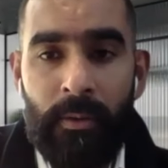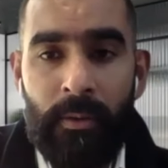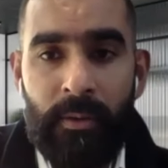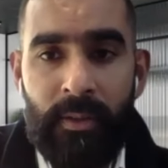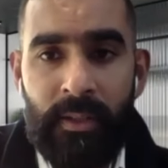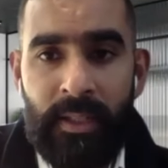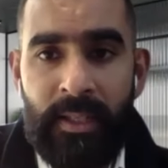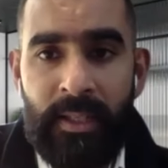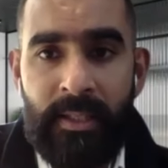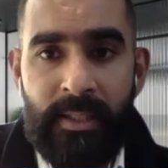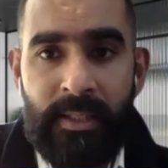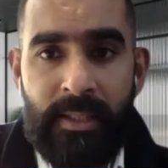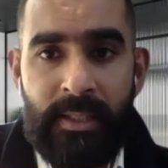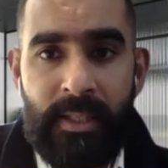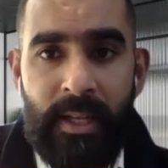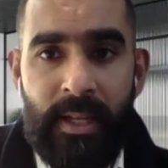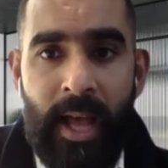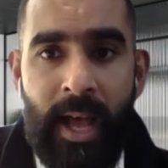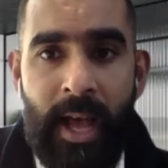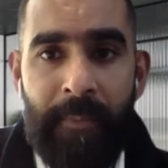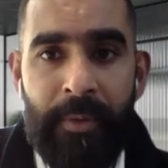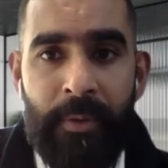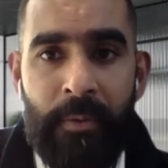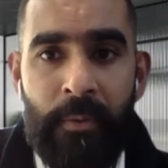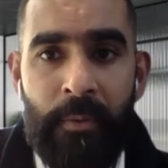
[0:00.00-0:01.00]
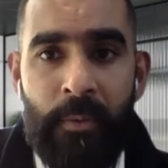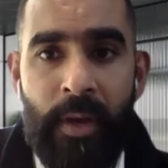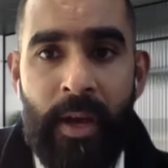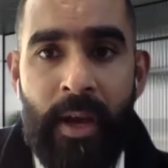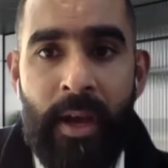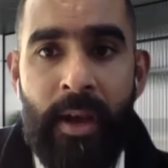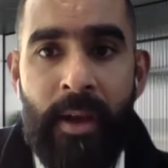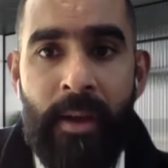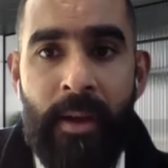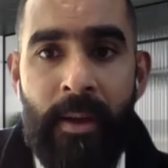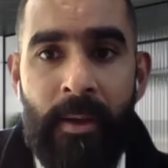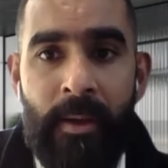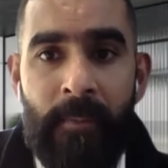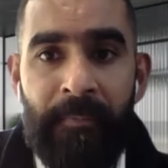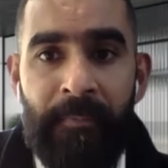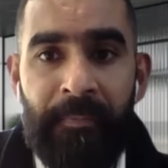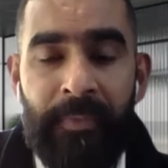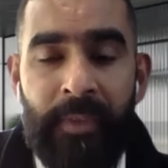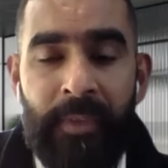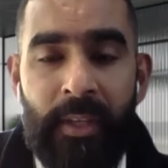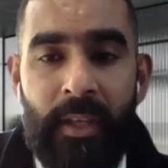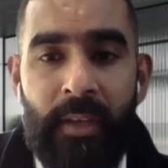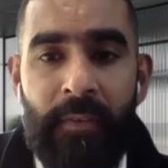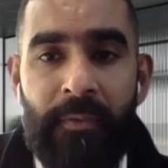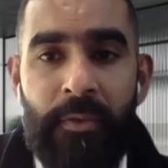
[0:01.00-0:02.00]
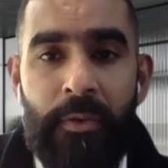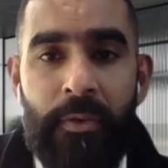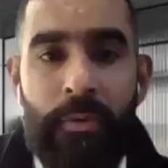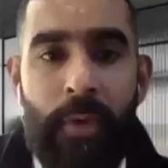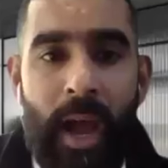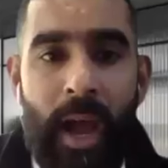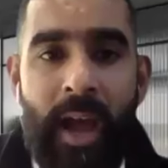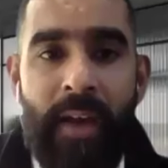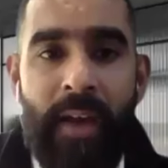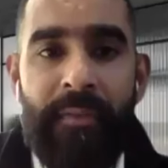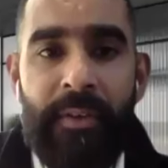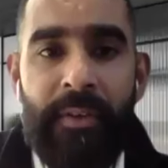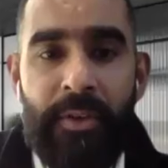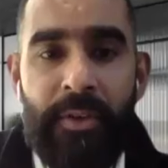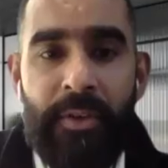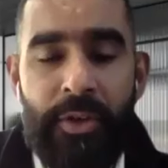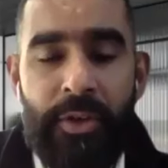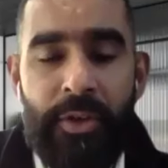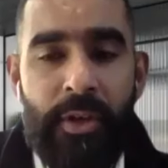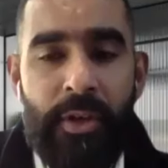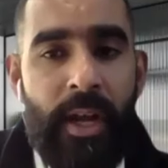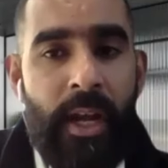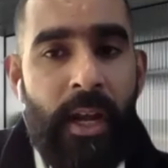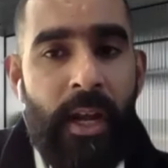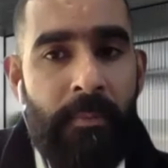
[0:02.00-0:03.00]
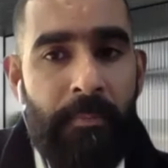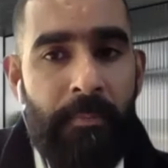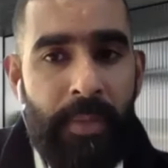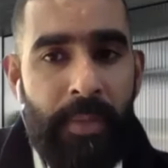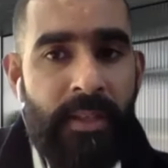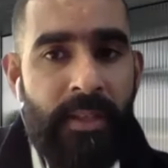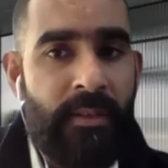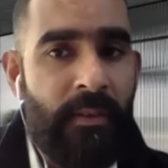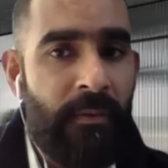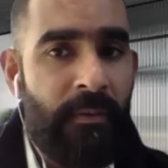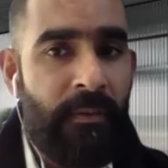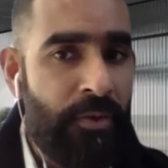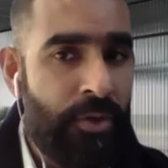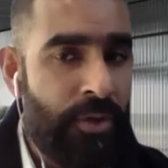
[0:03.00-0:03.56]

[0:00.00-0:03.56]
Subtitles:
things that happen where if you have a piece of